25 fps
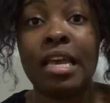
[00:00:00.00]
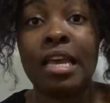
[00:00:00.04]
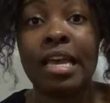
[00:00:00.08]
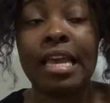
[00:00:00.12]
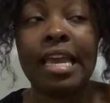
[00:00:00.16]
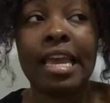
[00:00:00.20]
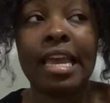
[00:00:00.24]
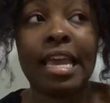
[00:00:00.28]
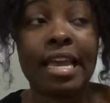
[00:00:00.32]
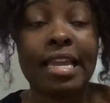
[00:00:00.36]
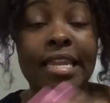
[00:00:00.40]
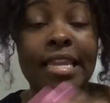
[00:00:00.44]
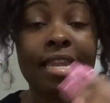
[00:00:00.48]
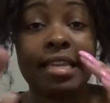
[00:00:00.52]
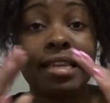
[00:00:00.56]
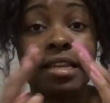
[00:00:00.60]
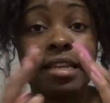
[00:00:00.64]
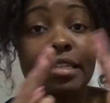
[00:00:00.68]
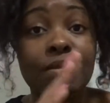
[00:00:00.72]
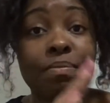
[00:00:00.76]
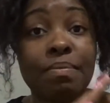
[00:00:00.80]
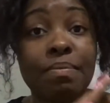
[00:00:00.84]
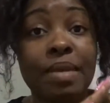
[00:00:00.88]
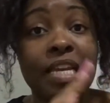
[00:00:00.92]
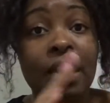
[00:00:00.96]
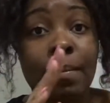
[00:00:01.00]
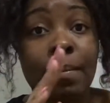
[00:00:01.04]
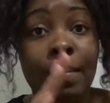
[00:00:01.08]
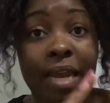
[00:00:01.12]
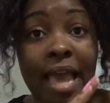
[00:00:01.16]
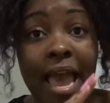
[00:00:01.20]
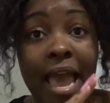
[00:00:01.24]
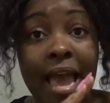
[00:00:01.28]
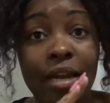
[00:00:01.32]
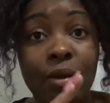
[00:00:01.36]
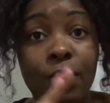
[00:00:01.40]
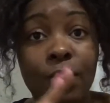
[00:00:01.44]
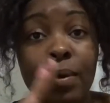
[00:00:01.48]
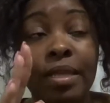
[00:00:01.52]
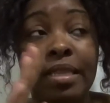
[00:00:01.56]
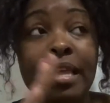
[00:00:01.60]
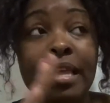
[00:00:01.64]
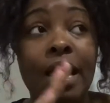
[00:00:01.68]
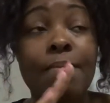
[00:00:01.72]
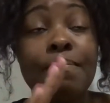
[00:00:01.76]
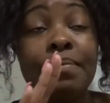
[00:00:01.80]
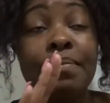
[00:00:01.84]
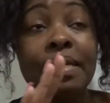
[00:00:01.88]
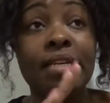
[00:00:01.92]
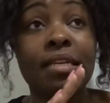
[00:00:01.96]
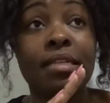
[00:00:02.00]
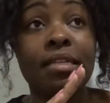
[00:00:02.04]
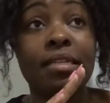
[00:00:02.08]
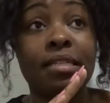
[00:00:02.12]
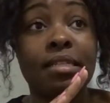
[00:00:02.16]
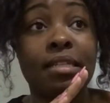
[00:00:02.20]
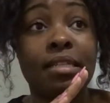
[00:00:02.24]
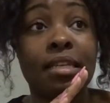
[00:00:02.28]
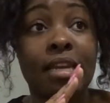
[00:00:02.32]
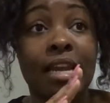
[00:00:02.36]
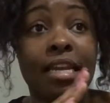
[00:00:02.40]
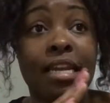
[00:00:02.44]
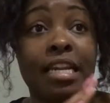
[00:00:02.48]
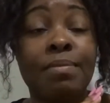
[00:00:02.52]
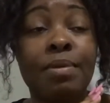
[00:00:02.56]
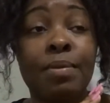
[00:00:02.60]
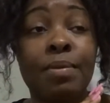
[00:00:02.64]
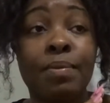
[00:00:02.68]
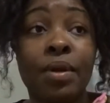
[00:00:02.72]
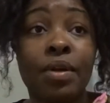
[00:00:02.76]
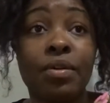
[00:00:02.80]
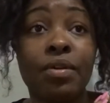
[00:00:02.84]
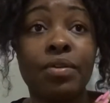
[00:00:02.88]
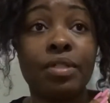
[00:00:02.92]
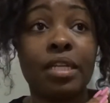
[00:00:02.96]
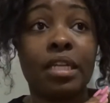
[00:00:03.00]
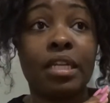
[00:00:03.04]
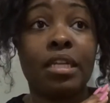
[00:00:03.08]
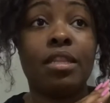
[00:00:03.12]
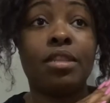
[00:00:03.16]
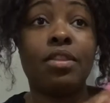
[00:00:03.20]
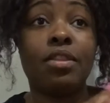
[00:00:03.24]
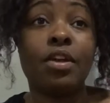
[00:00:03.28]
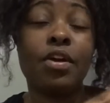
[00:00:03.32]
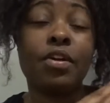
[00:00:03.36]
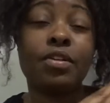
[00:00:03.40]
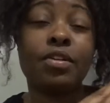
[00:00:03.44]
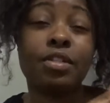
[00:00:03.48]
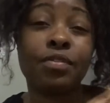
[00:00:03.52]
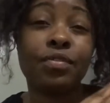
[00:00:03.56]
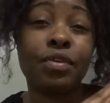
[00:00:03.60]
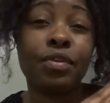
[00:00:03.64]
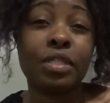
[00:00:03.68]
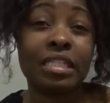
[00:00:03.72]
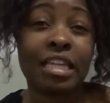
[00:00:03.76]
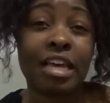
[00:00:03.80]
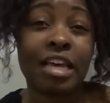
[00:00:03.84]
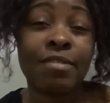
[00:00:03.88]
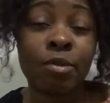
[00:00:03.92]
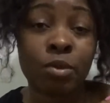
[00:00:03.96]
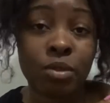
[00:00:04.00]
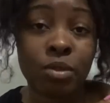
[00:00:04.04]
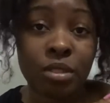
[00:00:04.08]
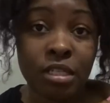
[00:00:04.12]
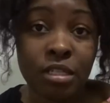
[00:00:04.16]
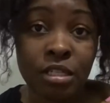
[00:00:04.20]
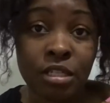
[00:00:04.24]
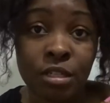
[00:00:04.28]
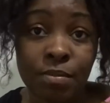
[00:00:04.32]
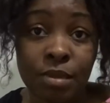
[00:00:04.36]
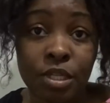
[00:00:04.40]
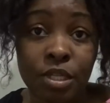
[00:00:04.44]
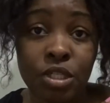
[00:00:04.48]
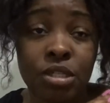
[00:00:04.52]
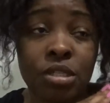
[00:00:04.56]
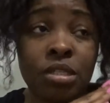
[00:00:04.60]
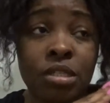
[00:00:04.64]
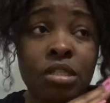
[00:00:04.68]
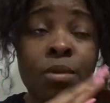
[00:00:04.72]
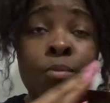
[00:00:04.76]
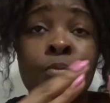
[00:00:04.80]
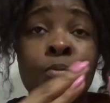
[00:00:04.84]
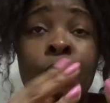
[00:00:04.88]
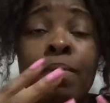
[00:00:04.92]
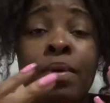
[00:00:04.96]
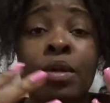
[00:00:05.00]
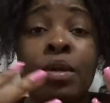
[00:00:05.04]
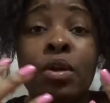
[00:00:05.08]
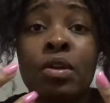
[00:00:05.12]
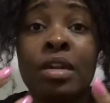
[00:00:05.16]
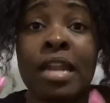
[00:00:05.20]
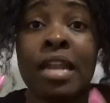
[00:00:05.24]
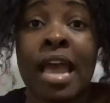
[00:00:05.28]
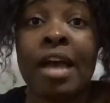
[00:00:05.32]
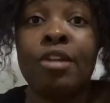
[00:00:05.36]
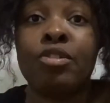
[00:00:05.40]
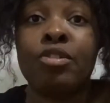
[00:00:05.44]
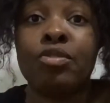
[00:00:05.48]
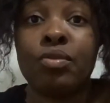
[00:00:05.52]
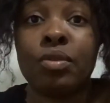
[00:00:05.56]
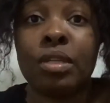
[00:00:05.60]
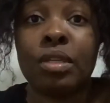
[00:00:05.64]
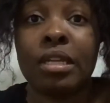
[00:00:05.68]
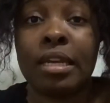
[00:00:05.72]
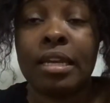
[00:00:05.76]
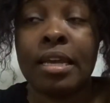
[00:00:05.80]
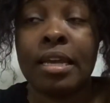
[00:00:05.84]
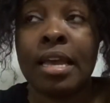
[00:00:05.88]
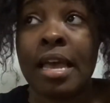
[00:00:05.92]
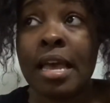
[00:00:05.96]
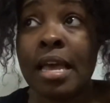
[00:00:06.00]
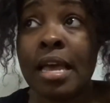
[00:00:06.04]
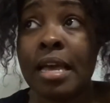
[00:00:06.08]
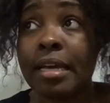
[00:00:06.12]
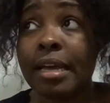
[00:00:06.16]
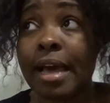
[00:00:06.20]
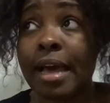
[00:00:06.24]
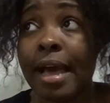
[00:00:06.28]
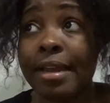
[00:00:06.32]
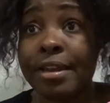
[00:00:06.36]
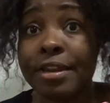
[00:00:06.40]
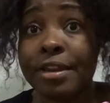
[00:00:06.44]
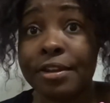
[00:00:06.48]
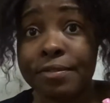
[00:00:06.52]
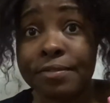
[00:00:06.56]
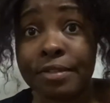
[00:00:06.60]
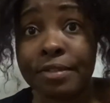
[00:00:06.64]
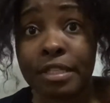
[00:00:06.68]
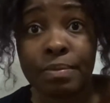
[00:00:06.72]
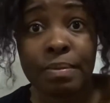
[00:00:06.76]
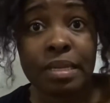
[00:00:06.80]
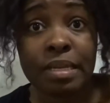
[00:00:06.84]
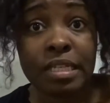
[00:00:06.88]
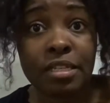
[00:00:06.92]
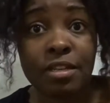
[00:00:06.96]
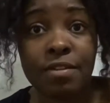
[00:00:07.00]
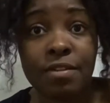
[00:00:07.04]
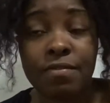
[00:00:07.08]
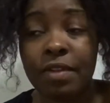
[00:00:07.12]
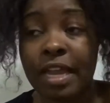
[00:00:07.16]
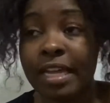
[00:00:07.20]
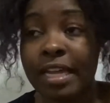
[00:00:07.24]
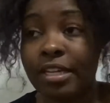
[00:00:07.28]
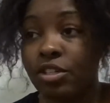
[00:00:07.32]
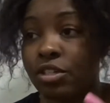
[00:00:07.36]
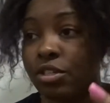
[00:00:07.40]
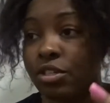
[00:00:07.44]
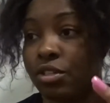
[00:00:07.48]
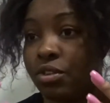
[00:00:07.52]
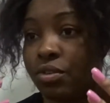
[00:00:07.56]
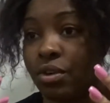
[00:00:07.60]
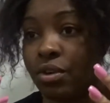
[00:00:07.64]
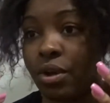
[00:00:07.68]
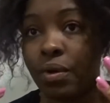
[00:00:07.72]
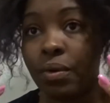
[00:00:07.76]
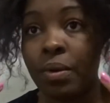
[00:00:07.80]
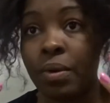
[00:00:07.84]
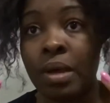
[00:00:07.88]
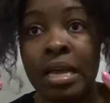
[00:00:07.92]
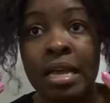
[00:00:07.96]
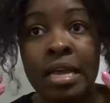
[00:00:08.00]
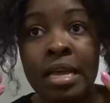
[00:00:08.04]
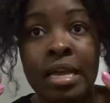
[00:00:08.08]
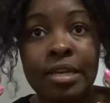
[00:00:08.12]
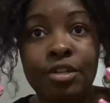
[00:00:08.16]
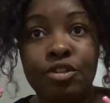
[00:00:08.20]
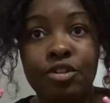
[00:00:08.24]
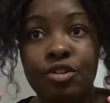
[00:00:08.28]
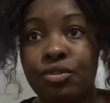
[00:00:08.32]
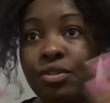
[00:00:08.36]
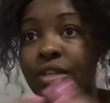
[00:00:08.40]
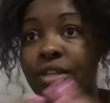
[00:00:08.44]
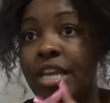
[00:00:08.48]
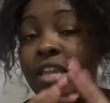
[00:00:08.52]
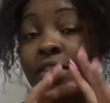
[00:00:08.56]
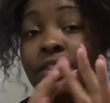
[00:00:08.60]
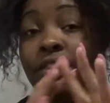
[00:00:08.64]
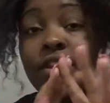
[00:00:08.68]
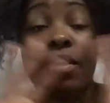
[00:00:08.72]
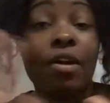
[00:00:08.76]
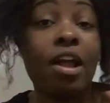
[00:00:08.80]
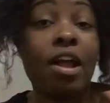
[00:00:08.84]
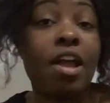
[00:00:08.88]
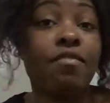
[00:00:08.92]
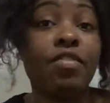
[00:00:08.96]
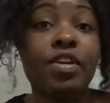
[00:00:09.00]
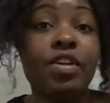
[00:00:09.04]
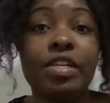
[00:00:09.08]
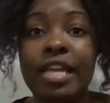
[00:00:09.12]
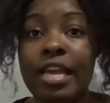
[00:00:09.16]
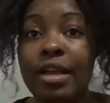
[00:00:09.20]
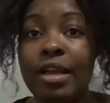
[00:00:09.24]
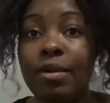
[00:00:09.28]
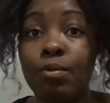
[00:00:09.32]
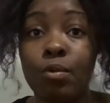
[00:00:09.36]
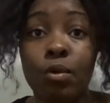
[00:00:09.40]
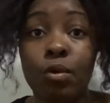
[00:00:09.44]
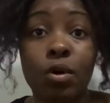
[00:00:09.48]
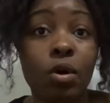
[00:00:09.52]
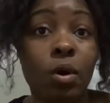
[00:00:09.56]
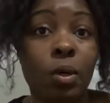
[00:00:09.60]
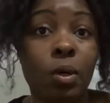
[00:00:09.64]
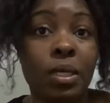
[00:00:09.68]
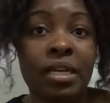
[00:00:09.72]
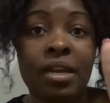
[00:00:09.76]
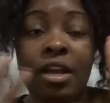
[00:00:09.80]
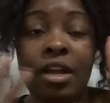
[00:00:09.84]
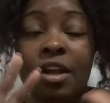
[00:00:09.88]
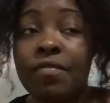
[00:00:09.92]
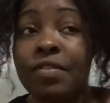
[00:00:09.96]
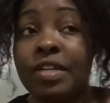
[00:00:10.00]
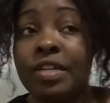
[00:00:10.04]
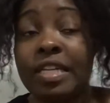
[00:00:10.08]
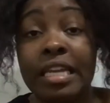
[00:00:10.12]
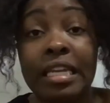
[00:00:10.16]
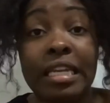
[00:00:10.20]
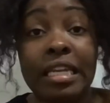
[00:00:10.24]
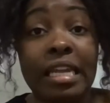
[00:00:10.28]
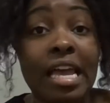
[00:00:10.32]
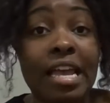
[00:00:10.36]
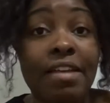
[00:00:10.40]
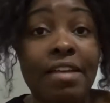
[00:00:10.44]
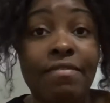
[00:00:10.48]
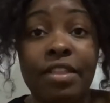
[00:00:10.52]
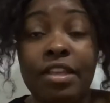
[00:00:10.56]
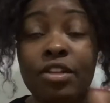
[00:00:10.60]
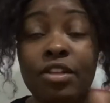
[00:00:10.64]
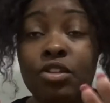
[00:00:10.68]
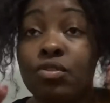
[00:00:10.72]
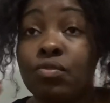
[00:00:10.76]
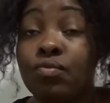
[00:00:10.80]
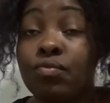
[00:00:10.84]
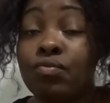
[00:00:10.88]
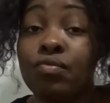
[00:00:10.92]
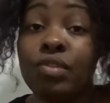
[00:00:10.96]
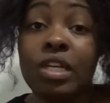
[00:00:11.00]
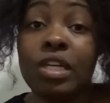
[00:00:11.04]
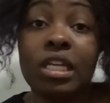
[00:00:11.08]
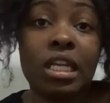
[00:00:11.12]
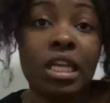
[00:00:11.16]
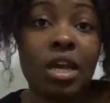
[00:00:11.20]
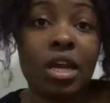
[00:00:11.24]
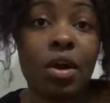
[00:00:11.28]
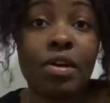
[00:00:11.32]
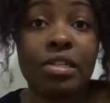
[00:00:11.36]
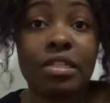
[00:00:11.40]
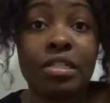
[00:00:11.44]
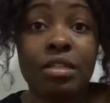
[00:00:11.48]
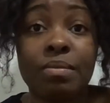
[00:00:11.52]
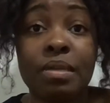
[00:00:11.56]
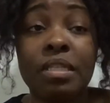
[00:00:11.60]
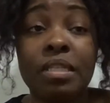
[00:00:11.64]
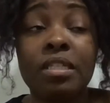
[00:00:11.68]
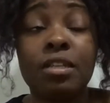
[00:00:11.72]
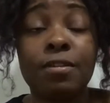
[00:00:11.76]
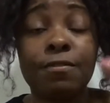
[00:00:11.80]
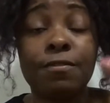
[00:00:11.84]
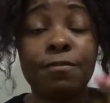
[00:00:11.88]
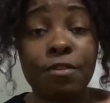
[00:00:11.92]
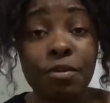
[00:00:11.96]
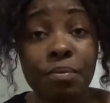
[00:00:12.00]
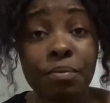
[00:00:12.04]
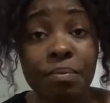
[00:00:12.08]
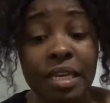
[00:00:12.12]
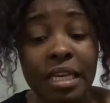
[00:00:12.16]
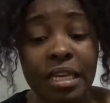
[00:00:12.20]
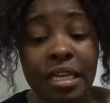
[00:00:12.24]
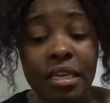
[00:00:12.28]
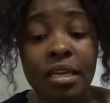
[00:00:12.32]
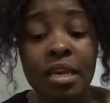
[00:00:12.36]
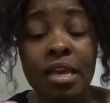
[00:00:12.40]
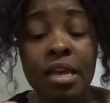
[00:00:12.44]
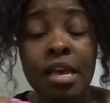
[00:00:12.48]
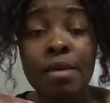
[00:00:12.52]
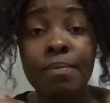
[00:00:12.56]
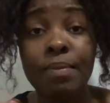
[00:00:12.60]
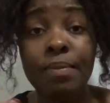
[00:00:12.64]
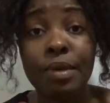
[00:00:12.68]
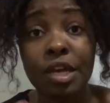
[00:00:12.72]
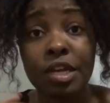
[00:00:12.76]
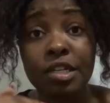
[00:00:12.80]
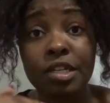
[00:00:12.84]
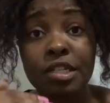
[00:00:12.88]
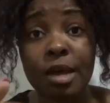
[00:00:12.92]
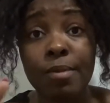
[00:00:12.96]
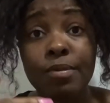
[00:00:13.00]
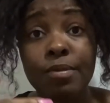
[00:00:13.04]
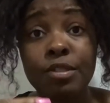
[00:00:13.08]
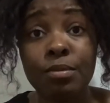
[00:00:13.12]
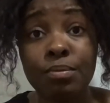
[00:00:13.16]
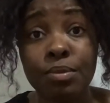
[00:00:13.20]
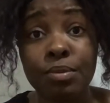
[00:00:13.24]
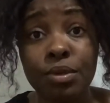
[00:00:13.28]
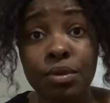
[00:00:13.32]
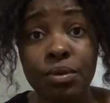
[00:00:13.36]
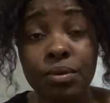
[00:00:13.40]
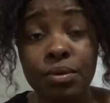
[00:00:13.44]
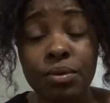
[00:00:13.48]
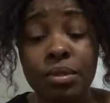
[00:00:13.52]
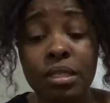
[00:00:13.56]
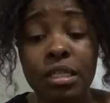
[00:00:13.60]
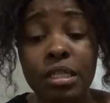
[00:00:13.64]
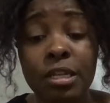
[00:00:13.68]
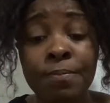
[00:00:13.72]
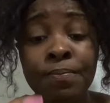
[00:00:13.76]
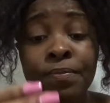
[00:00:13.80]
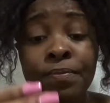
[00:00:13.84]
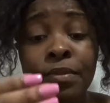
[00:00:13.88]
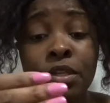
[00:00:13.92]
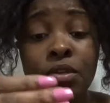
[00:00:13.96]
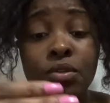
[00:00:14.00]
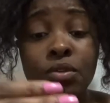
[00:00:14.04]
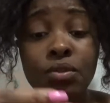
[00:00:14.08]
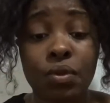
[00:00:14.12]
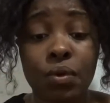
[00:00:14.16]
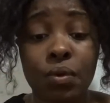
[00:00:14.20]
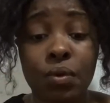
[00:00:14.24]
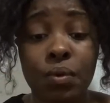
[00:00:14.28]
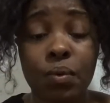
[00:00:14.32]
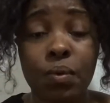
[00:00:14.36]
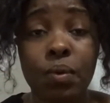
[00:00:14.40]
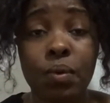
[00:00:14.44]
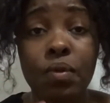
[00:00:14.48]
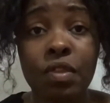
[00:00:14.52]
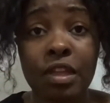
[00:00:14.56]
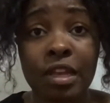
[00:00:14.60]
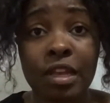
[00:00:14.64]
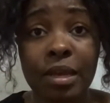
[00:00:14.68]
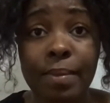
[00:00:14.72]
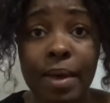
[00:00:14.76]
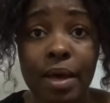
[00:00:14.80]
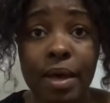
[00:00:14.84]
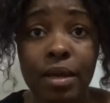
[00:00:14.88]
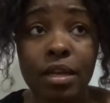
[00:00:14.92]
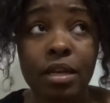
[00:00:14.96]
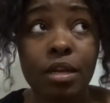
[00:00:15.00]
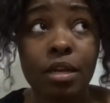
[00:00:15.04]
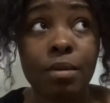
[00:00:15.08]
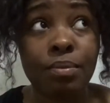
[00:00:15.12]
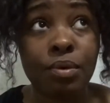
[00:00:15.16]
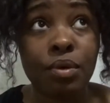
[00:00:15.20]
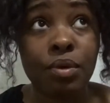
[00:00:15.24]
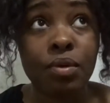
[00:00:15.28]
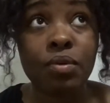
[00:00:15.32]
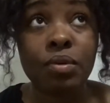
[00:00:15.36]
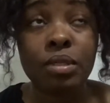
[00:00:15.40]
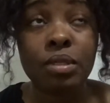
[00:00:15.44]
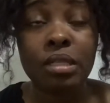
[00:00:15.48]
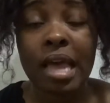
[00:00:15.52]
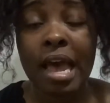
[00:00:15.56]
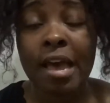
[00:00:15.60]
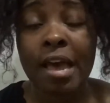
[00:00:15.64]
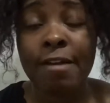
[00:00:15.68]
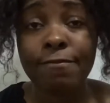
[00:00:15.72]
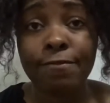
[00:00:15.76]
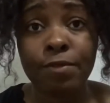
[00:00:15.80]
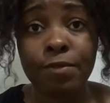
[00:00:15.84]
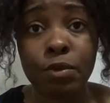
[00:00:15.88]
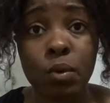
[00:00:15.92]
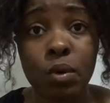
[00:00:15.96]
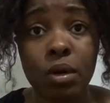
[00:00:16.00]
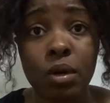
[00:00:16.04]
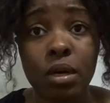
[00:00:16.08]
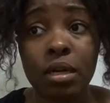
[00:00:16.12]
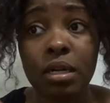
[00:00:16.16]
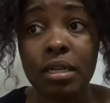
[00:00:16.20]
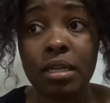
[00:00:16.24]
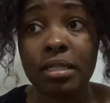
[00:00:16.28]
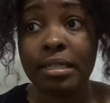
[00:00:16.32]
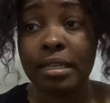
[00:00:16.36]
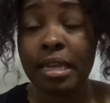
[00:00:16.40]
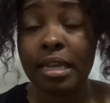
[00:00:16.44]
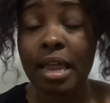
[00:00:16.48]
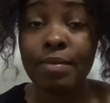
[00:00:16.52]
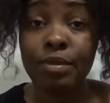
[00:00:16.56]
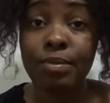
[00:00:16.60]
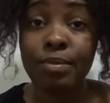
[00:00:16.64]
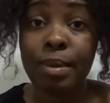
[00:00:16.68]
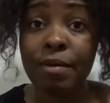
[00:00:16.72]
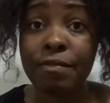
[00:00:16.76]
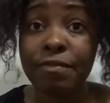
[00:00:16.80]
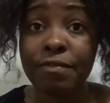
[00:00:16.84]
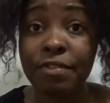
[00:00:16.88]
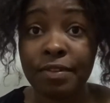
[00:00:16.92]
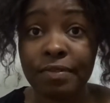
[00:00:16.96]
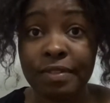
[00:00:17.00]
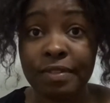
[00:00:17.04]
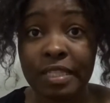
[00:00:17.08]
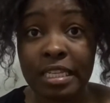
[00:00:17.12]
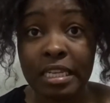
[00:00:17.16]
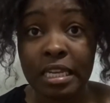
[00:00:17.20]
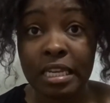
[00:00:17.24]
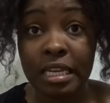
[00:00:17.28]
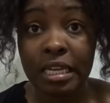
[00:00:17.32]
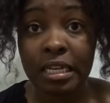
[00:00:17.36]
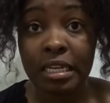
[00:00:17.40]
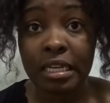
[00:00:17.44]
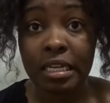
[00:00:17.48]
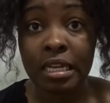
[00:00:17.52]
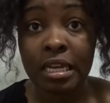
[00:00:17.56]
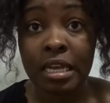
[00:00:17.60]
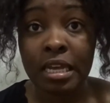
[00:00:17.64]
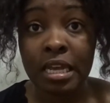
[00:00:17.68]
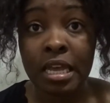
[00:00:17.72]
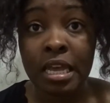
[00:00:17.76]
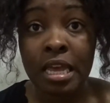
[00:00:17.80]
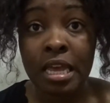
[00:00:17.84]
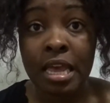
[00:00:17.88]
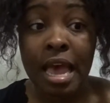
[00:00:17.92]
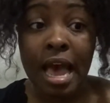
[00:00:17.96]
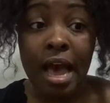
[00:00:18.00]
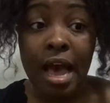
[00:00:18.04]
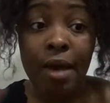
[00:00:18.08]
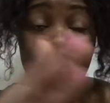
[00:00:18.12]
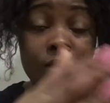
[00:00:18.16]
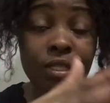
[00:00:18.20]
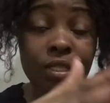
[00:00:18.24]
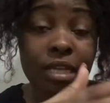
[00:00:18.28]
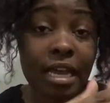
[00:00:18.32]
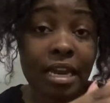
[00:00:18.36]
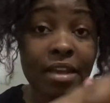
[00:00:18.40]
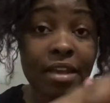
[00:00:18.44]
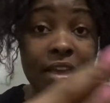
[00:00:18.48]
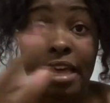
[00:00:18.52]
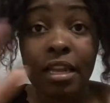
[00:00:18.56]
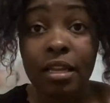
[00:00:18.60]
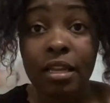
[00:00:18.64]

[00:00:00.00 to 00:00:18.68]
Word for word: And that doesn't mean I'm inadequate. That means, and I need people to understand that there are different levels to submission. Some women are naturally kind of submissive, like just, you know, just in their everyday world and their everyday life, they just really are submissive. For me, because I was abused. So think about it abused at four until I was about 15 I was kind of hella